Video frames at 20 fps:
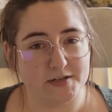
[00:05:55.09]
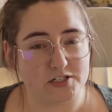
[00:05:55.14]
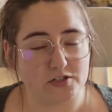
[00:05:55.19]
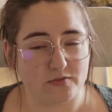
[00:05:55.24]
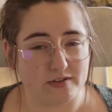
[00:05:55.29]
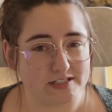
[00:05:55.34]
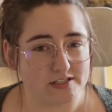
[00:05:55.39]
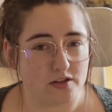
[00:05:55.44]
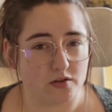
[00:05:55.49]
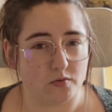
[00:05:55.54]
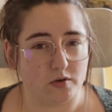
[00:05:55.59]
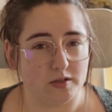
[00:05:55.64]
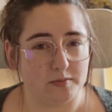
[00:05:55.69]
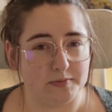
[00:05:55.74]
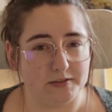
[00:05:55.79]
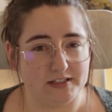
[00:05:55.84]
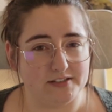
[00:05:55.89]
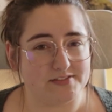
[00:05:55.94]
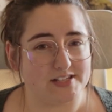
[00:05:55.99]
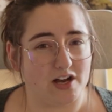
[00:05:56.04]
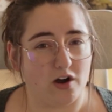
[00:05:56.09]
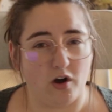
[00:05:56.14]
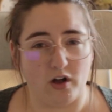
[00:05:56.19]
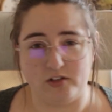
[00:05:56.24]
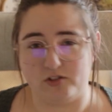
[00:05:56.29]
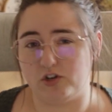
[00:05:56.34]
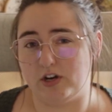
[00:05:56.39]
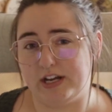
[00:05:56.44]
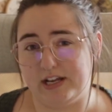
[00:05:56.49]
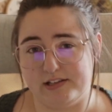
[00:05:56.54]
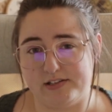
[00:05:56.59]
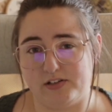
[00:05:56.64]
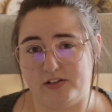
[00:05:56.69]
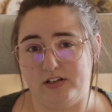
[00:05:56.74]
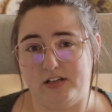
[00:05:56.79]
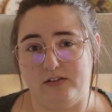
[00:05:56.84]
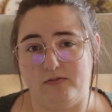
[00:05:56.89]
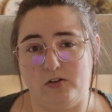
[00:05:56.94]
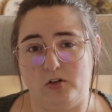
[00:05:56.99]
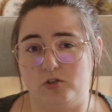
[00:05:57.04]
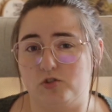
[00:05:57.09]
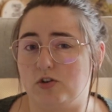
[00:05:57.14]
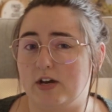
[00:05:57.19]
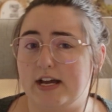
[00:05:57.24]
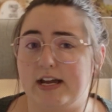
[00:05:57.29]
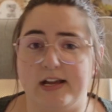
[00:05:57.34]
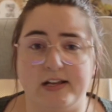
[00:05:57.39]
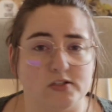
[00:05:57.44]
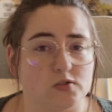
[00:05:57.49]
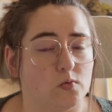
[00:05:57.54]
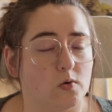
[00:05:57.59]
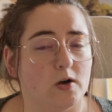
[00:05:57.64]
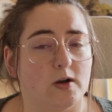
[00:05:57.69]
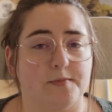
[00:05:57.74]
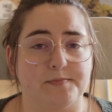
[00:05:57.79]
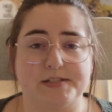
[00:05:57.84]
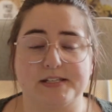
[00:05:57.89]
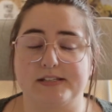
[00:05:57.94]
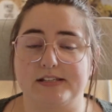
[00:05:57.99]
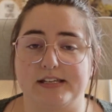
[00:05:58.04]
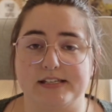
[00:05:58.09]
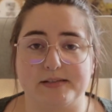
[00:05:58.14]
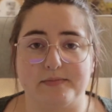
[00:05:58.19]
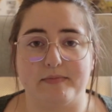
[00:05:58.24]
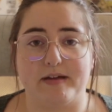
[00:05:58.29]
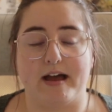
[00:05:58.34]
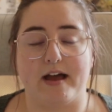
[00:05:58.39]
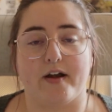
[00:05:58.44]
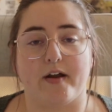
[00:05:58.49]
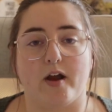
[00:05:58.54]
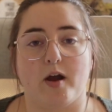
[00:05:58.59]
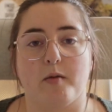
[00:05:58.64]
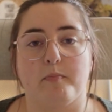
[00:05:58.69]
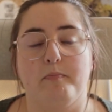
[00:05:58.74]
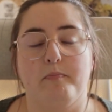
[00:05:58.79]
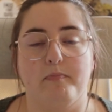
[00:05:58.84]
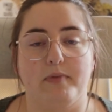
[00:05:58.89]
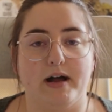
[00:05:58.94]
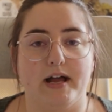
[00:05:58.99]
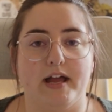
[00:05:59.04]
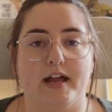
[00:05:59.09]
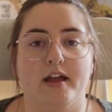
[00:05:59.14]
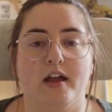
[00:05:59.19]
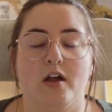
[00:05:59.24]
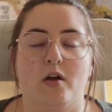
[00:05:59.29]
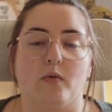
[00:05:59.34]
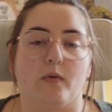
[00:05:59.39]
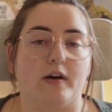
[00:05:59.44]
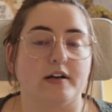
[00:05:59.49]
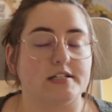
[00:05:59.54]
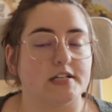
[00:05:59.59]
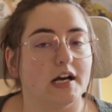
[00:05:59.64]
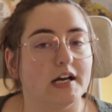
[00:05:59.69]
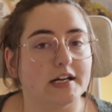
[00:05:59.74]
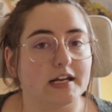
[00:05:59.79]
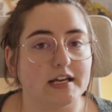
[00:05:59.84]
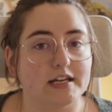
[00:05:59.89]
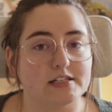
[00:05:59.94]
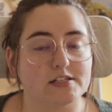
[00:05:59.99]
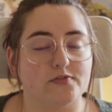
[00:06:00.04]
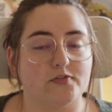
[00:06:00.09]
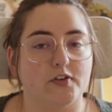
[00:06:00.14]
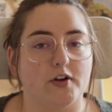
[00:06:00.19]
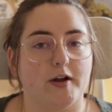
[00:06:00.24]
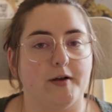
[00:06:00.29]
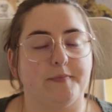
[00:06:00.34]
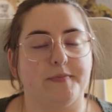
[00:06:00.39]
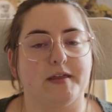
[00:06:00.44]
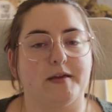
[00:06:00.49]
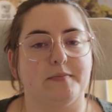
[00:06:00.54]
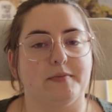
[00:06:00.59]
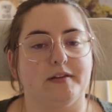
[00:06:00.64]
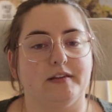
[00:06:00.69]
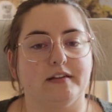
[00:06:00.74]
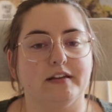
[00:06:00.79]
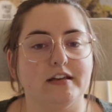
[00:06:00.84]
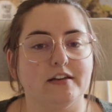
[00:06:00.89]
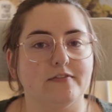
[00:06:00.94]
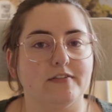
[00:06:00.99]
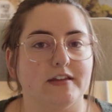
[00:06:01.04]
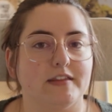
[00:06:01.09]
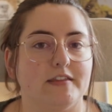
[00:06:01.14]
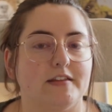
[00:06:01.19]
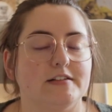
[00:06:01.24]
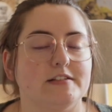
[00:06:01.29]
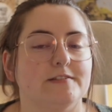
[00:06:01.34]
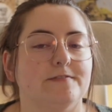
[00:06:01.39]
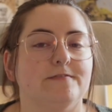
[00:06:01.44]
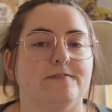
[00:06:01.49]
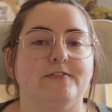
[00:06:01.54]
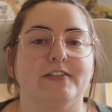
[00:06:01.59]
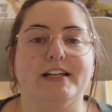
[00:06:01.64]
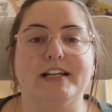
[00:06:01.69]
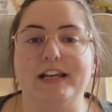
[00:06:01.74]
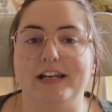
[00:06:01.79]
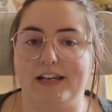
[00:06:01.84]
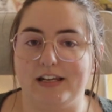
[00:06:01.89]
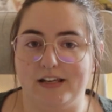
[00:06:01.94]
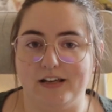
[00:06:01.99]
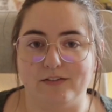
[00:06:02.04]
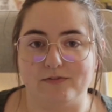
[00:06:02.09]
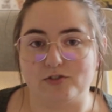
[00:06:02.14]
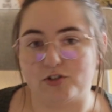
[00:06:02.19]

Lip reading: much the rest of the world believes that all dragons are evil. Dragons, worms, doesn't matter. But where Tane is from, they believe in the divinity of